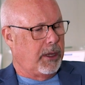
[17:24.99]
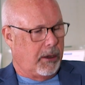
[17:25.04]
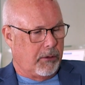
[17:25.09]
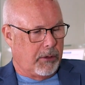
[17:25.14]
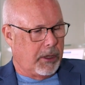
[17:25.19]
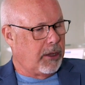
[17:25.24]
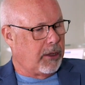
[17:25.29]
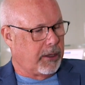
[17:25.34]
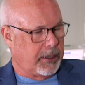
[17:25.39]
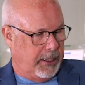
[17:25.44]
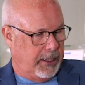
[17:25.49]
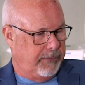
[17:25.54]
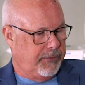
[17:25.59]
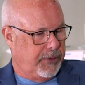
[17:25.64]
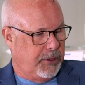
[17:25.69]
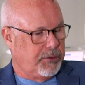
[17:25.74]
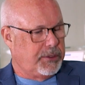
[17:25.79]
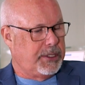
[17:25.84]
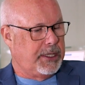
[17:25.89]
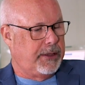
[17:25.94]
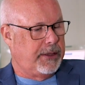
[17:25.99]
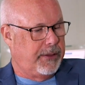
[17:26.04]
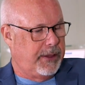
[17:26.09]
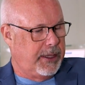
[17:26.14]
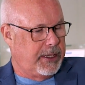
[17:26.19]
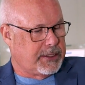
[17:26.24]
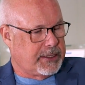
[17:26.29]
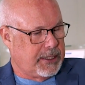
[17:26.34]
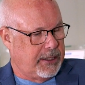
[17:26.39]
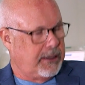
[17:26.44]
oh, look, if you did
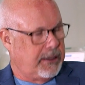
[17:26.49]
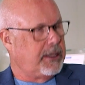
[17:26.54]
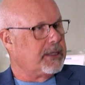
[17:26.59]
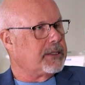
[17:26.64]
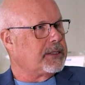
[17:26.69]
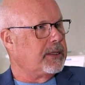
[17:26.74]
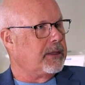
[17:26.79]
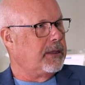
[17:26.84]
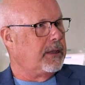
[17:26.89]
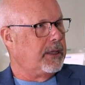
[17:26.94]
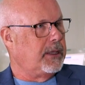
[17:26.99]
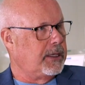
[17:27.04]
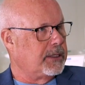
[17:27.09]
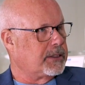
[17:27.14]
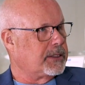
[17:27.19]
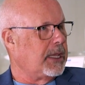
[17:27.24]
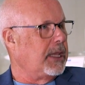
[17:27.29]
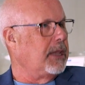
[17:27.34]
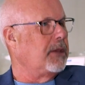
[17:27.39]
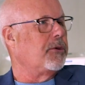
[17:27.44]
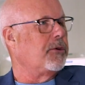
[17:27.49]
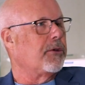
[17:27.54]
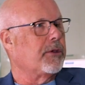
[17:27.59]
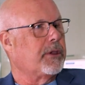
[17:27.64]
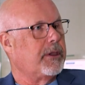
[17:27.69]
this and this and this in your